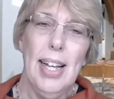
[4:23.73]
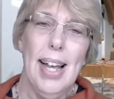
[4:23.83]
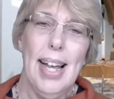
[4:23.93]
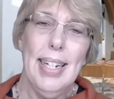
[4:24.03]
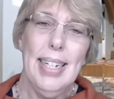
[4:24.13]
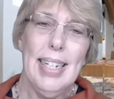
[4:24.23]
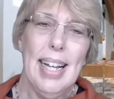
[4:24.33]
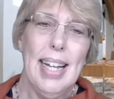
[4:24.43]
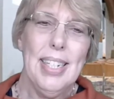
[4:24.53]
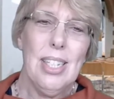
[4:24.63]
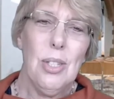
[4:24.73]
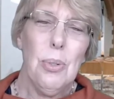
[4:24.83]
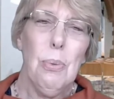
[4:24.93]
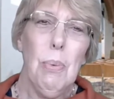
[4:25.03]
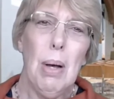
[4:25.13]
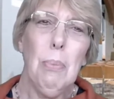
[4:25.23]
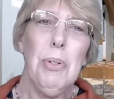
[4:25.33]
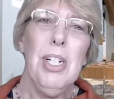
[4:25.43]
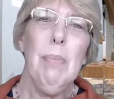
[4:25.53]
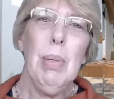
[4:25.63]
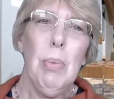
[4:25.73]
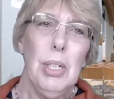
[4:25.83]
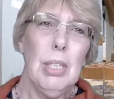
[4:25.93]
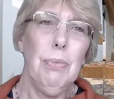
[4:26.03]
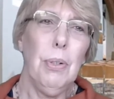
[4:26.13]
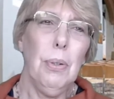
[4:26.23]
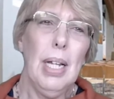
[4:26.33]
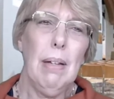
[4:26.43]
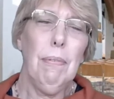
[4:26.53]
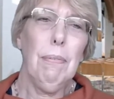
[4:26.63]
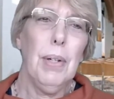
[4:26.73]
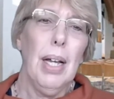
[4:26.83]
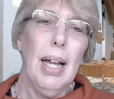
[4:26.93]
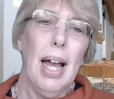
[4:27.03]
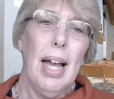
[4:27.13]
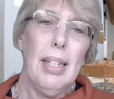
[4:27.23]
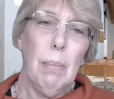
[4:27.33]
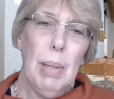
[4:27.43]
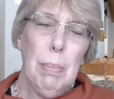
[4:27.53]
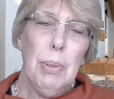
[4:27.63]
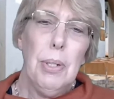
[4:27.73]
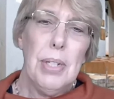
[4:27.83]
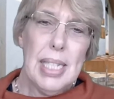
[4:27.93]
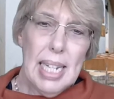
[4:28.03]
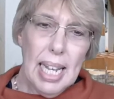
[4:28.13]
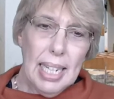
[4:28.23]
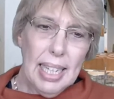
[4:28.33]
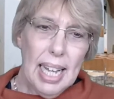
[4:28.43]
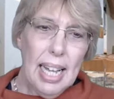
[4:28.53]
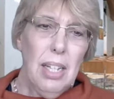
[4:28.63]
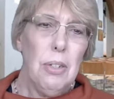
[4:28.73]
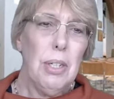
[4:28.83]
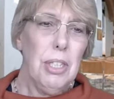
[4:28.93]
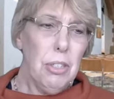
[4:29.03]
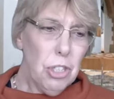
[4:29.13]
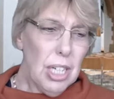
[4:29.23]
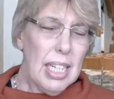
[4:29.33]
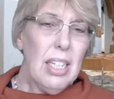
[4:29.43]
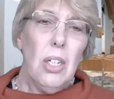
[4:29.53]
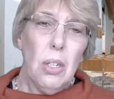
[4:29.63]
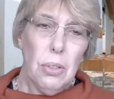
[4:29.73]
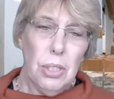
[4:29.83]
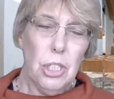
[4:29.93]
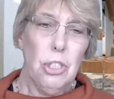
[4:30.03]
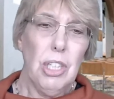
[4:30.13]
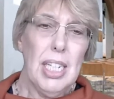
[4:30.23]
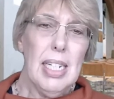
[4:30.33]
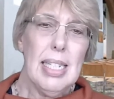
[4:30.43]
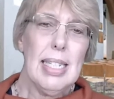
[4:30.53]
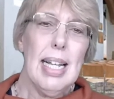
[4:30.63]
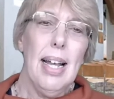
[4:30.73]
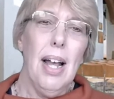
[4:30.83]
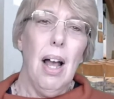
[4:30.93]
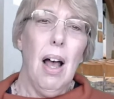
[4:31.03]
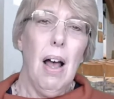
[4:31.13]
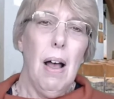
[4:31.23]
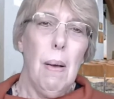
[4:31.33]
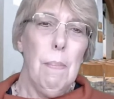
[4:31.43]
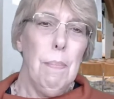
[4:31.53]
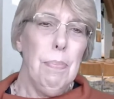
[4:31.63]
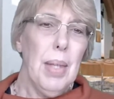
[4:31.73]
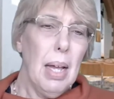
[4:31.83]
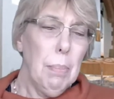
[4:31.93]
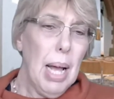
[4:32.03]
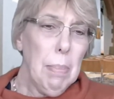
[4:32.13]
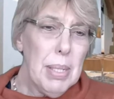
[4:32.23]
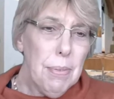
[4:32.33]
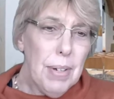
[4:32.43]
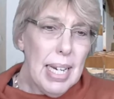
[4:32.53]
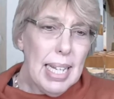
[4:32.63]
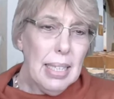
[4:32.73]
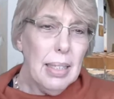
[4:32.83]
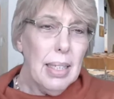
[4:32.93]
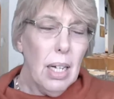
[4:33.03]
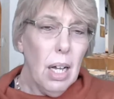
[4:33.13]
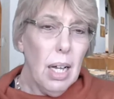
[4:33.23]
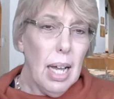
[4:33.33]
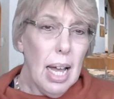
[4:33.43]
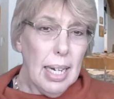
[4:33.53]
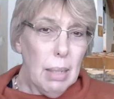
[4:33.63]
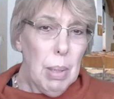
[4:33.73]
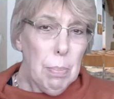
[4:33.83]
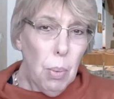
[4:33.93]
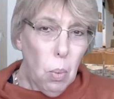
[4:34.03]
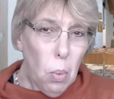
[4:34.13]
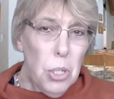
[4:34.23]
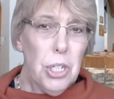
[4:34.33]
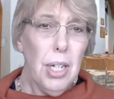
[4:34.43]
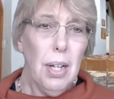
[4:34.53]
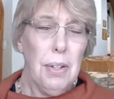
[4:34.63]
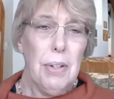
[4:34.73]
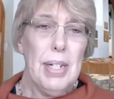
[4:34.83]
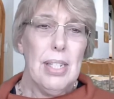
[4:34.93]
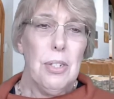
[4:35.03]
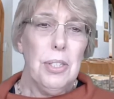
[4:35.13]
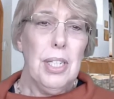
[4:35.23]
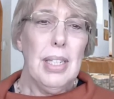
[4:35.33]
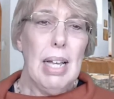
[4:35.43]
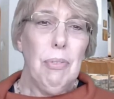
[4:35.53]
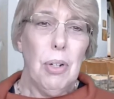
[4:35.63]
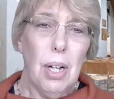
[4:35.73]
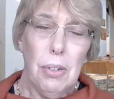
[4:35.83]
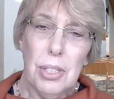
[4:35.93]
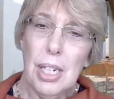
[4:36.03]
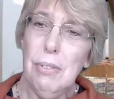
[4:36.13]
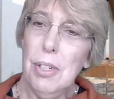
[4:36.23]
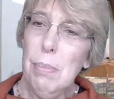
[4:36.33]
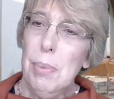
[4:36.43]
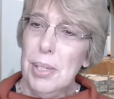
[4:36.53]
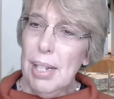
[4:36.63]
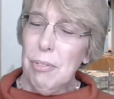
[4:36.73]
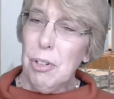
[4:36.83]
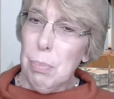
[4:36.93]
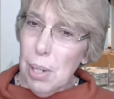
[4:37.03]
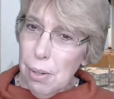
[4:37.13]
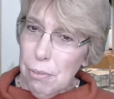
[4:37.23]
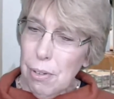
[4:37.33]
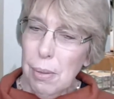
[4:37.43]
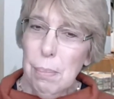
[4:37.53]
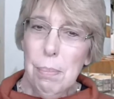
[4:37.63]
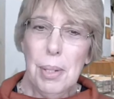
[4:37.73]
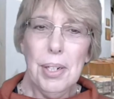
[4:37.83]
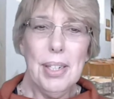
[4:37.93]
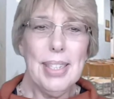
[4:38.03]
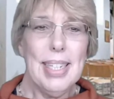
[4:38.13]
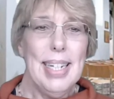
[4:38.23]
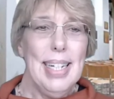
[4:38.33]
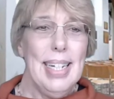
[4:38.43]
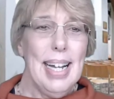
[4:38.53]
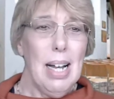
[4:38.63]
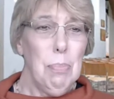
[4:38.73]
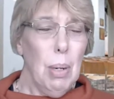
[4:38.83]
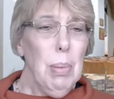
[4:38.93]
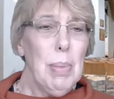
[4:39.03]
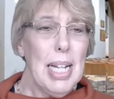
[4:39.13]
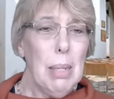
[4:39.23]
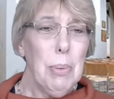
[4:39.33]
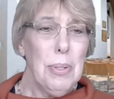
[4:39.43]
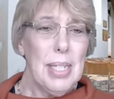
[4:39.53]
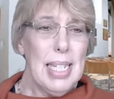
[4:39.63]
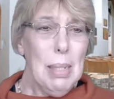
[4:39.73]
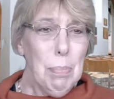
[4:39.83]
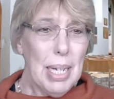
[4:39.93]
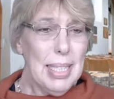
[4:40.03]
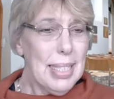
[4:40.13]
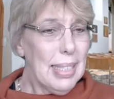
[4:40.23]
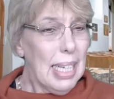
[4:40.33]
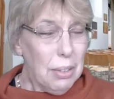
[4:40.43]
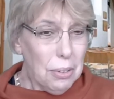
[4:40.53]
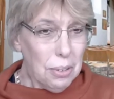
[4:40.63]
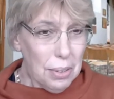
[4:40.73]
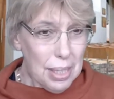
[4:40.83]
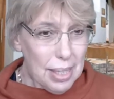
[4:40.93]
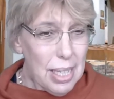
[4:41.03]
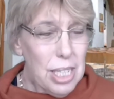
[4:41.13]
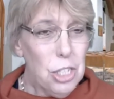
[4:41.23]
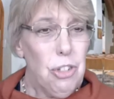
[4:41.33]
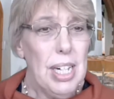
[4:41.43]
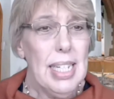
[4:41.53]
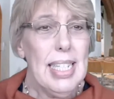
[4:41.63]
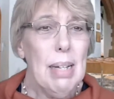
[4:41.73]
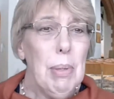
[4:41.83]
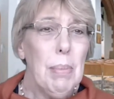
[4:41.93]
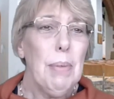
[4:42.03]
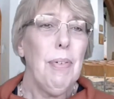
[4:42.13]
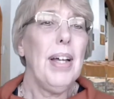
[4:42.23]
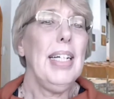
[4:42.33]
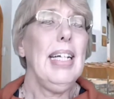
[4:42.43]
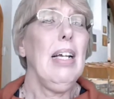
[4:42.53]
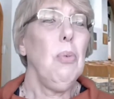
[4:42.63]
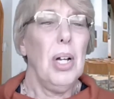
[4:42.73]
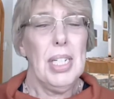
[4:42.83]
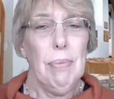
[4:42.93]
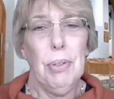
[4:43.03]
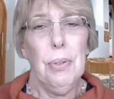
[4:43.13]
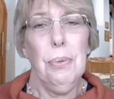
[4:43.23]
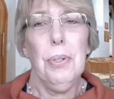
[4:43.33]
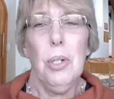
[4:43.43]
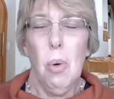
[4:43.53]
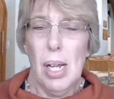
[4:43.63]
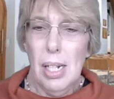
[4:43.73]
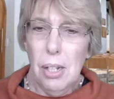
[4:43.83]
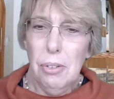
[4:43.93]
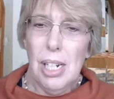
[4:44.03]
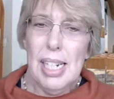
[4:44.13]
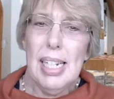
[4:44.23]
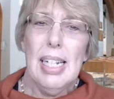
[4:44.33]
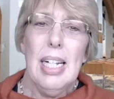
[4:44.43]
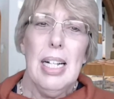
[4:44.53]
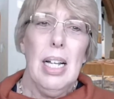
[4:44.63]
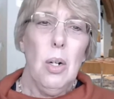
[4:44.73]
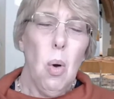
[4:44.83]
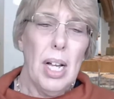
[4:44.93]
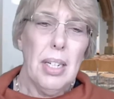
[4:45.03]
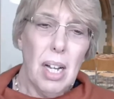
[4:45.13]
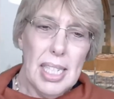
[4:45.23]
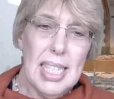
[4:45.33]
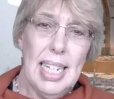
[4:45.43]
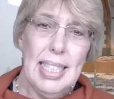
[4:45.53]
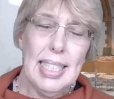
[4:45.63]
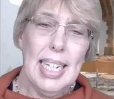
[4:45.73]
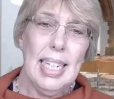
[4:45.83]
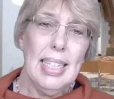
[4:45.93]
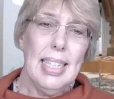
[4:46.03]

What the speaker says: And I just thought, well, wouldn't it be wonderful if the people who are staying there, who are usually on the streets and perhaps are feeling a little bit bored, although it's good that they've got a hotel room and they've got a bathroom and are probably able to sleep better than they could on the streets. Some of them are finding it quite difficult, quite lonely, quite isolating.